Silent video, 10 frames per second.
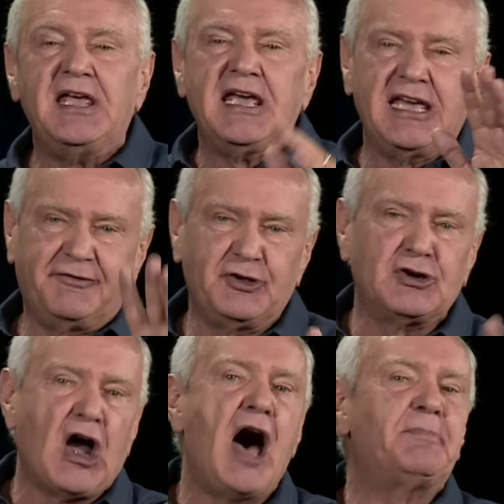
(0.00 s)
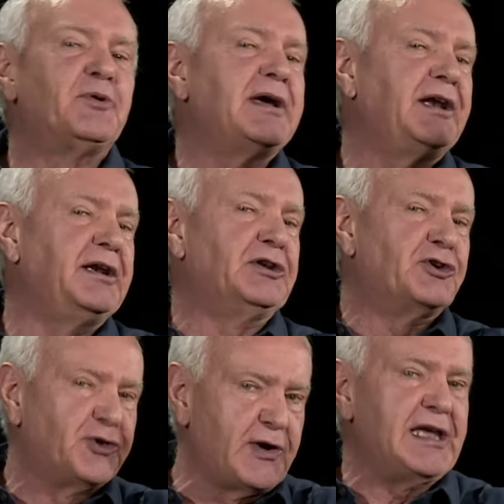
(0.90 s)
If you're operating in
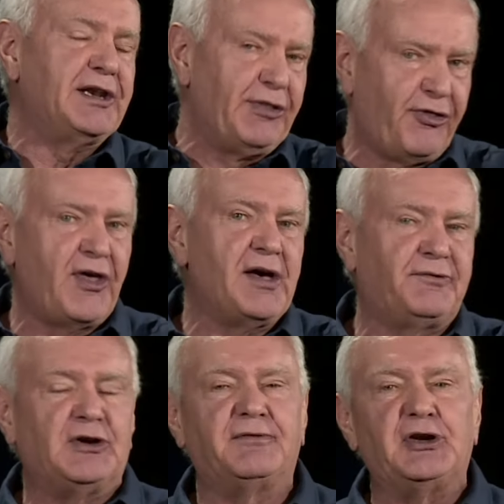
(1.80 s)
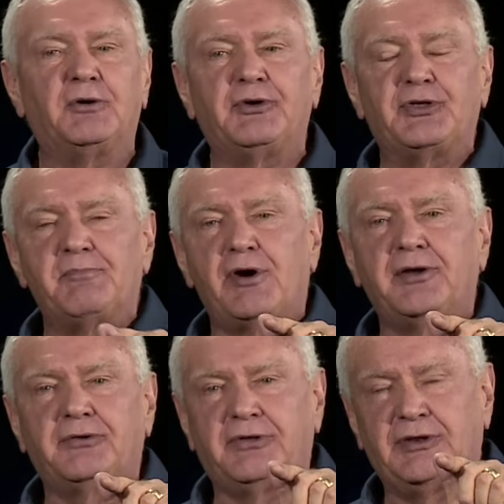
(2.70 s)
greed and theft over here with a the
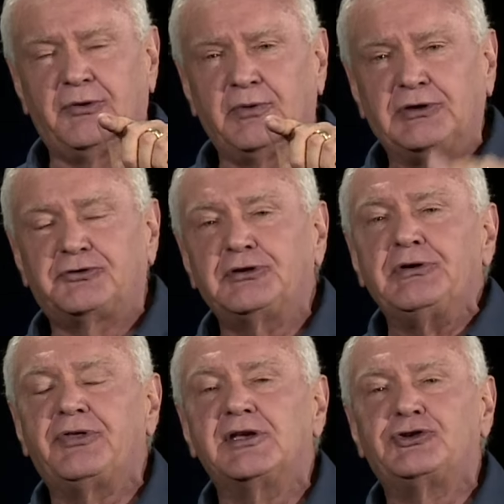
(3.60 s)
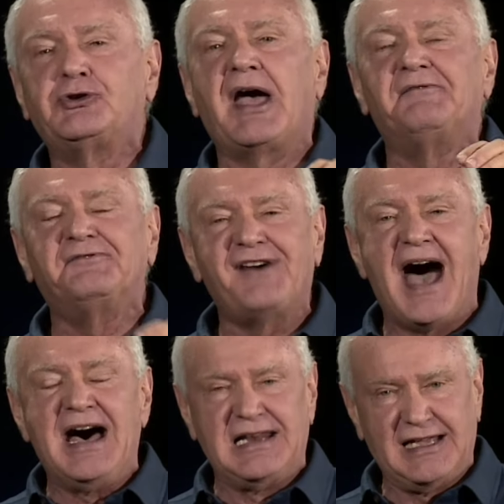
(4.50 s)
brother, then the real truth is you have
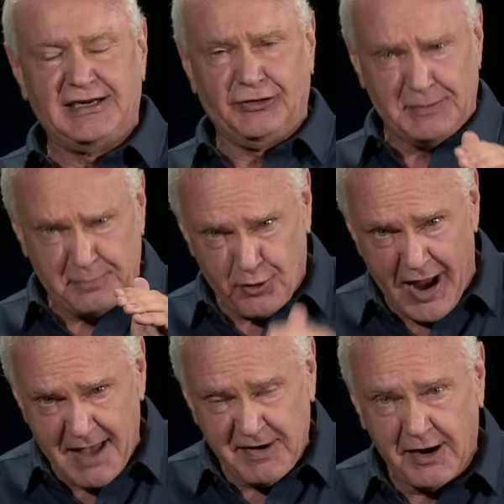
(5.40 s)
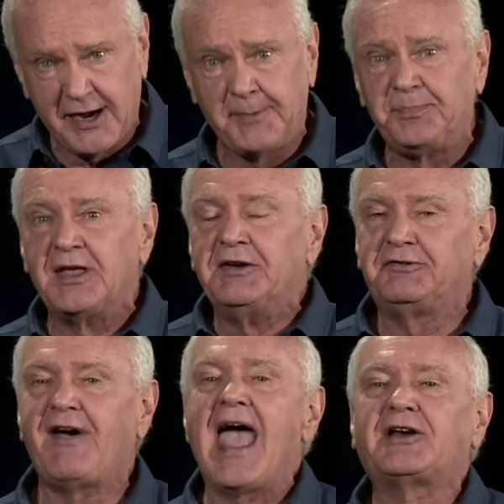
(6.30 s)
violated the primary
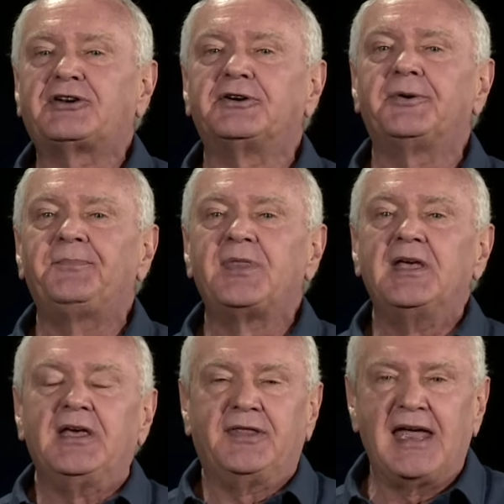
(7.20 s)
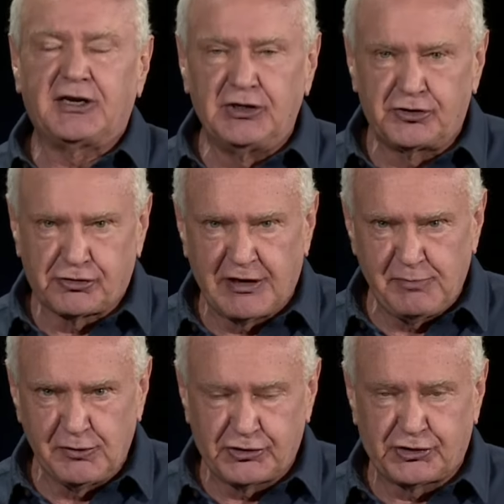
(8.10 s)
factor that
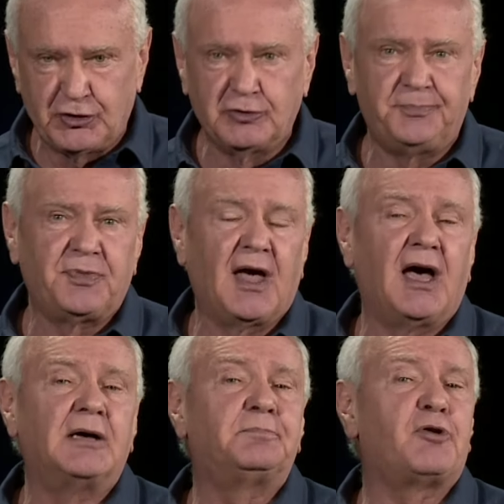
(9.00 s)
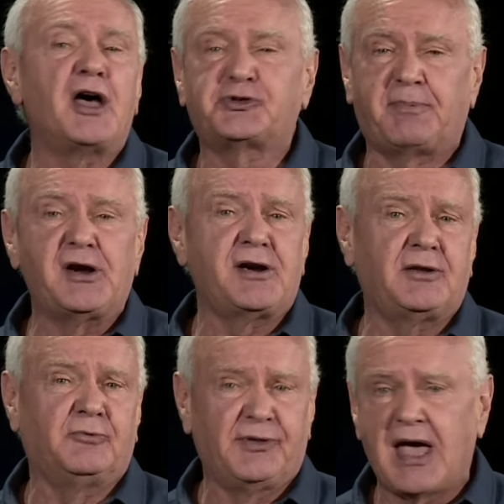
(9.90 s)
contributes to prosperity
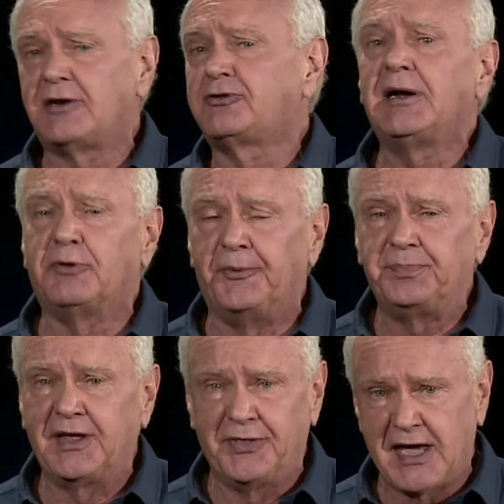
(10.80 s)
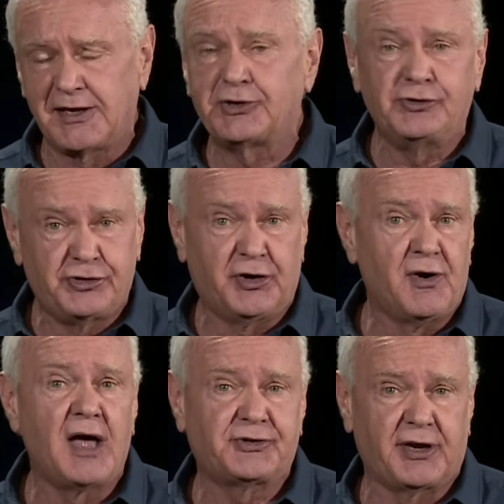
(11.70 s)
without trouble, and that is
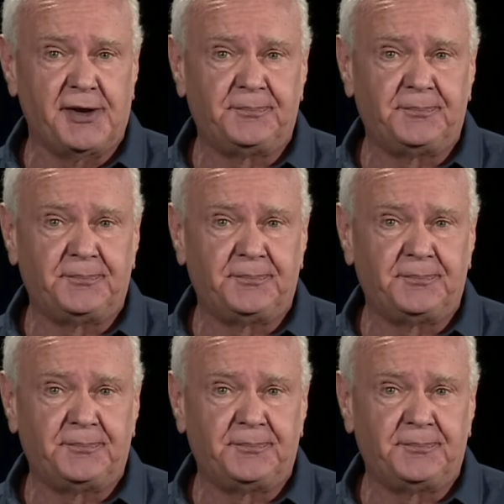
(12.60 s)
generosity.